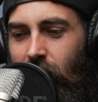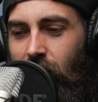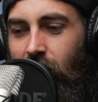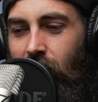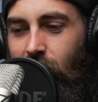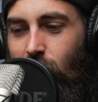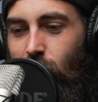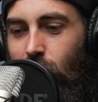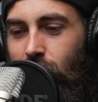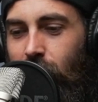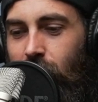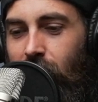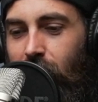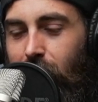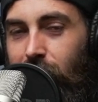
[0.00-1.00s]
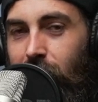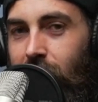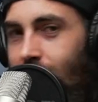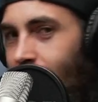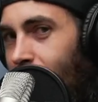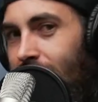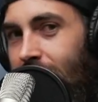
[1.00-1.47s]
I called
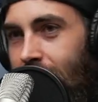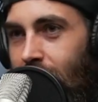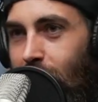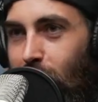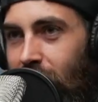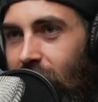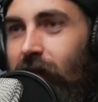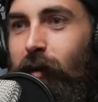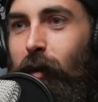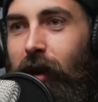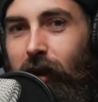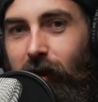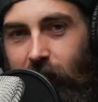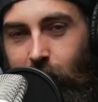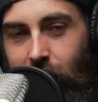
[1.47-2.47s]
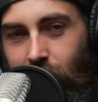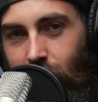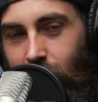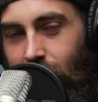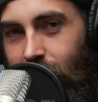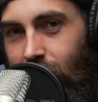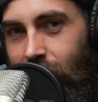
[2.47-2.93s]
London Londinium, which is what it used to be
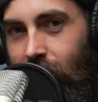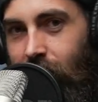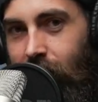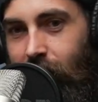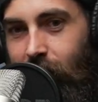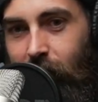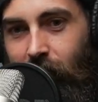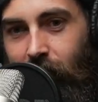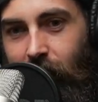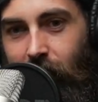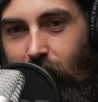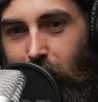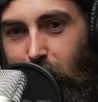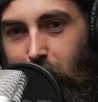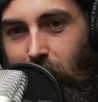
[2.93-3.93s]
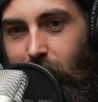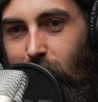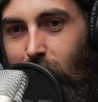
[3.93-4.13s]
called, like, by